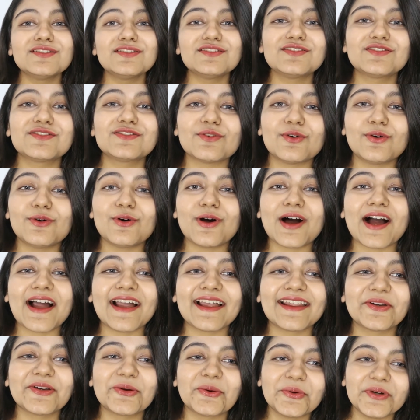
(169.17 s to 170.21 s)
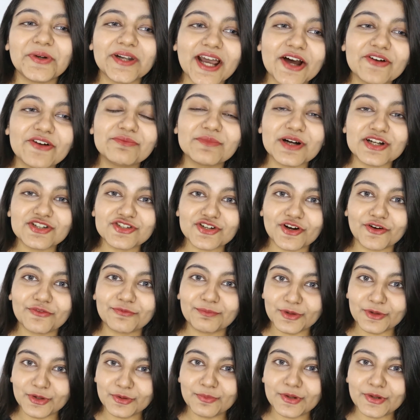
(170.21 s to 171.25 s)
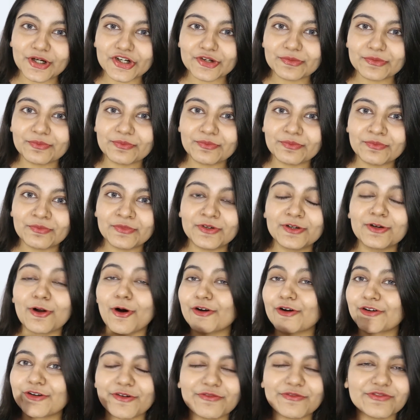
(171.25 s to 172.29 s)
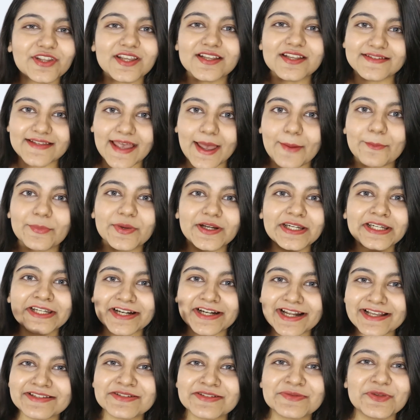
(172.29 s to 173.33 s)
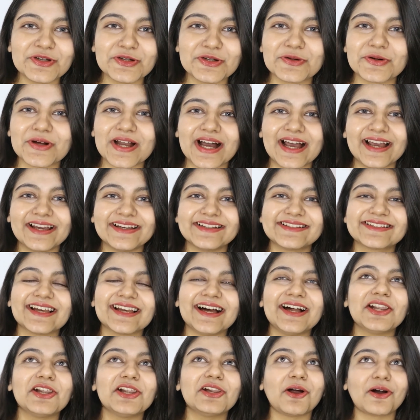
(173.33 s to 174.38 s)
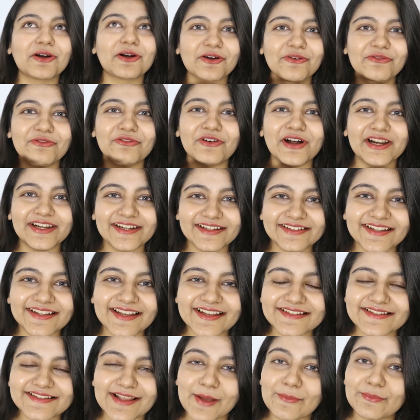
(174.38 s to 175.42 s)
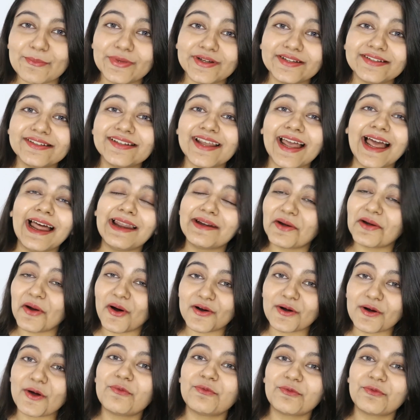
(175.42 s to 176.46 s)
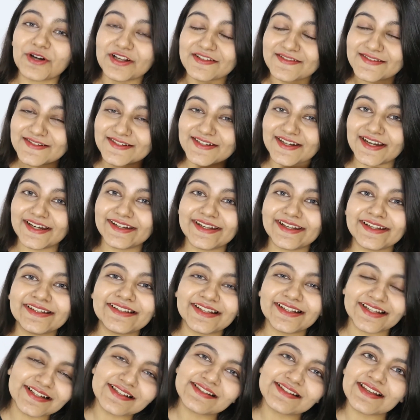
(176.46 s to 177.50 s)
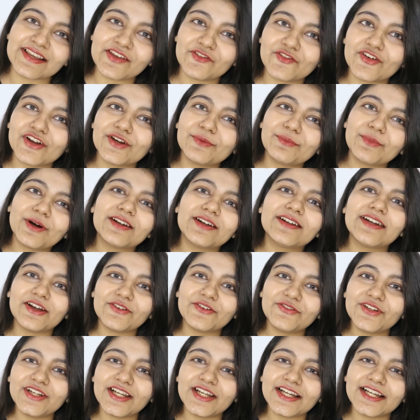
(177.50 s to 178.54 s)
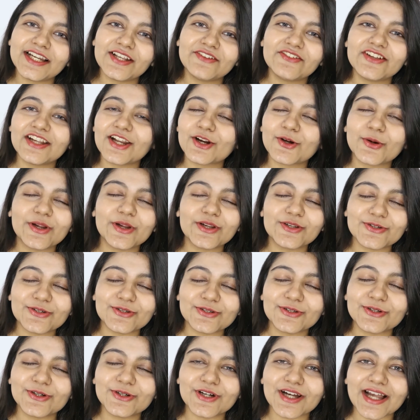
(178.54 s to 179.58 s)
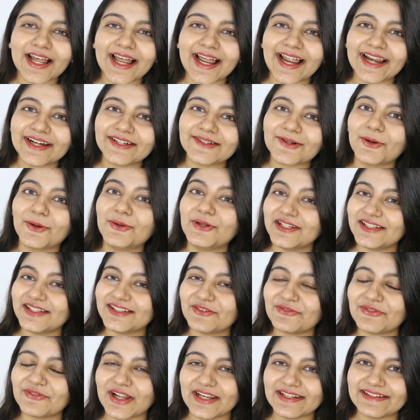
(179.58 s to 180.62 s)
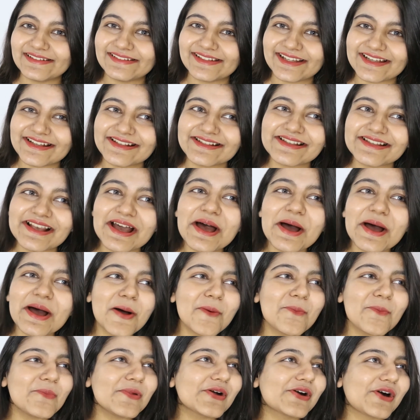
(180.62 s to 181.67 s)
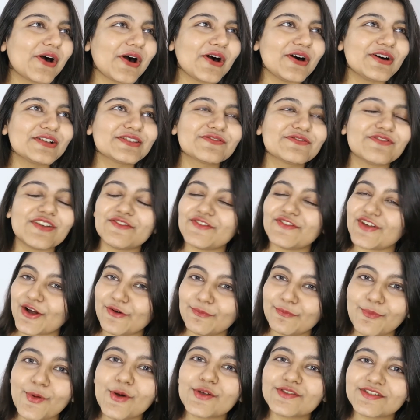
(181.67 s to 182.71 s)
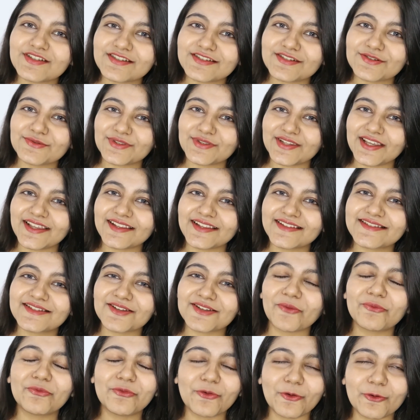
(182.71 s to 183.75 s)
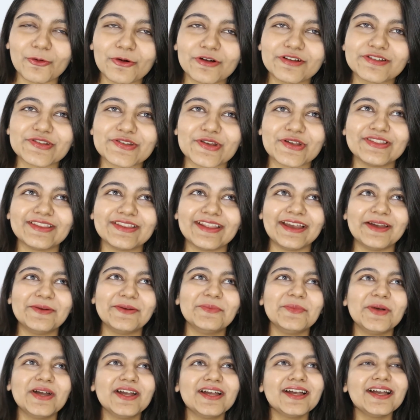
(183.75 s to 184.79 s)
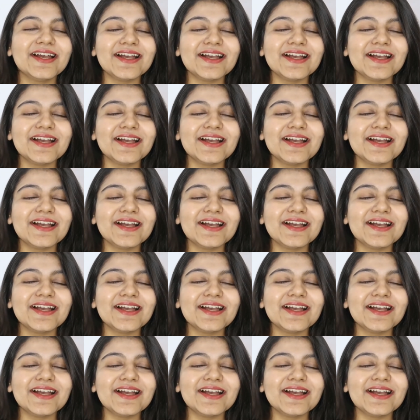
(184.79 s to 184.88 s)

So I don't have much of blooper. Lot of things happen, trust me you guys, a lot of funny things happen and lot of frustrating things even, but definitely we are going to look at only the funny things, because when we have positive things, focus on them.